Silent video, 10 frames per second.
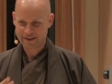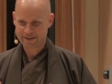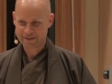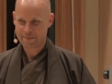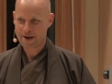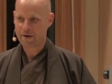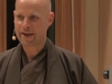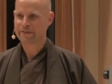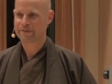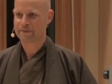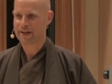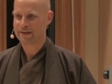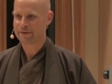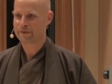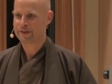somehow answer that
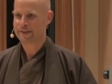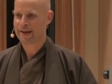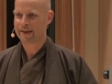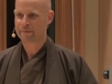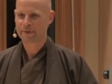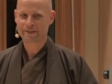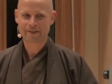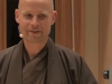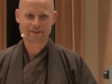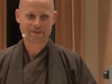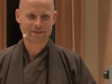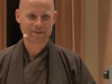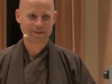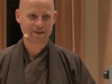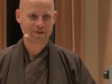yearning, that expectation
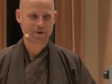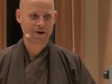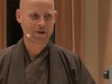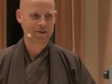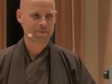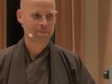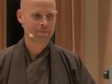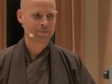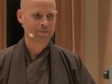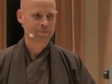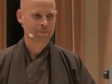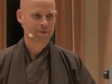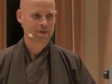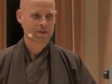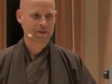in your heart.
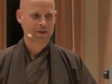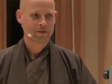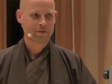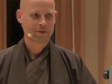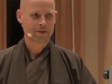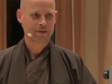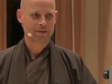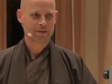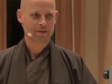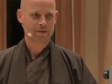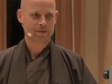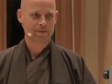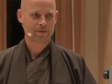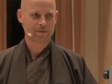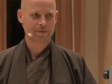So the
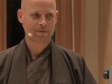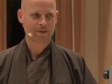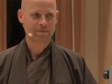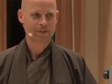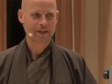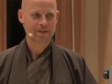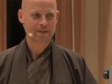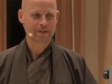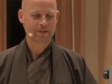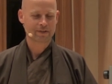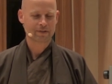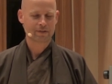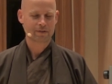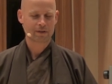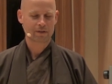the invitation is
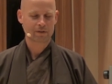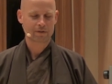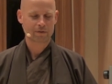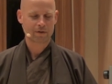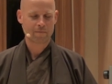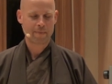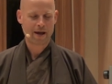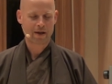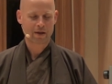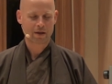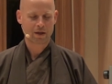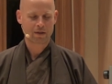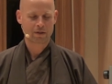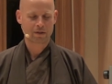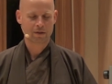to come back and